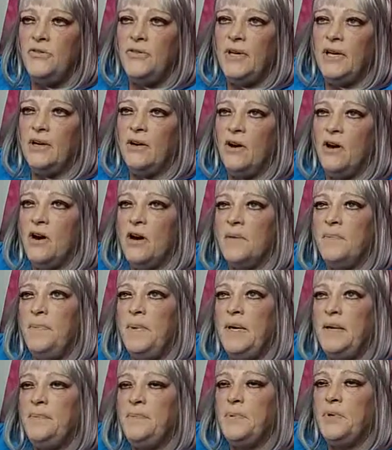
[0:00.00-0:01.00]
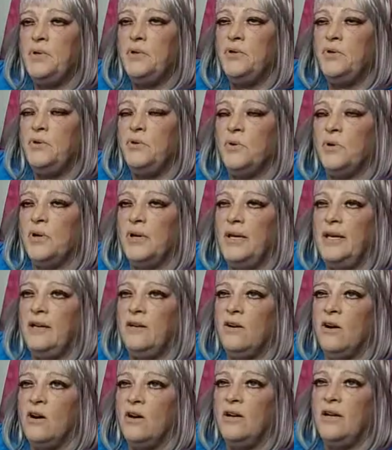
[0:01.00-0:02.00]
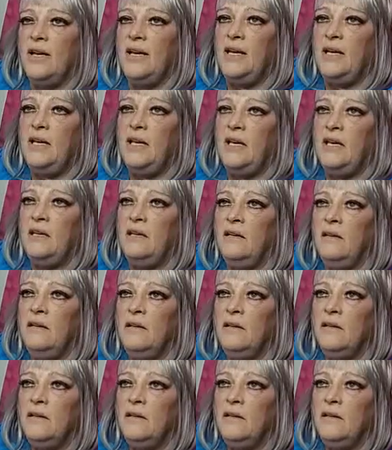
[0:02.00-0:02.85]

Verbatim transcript: There are people who are incarnating.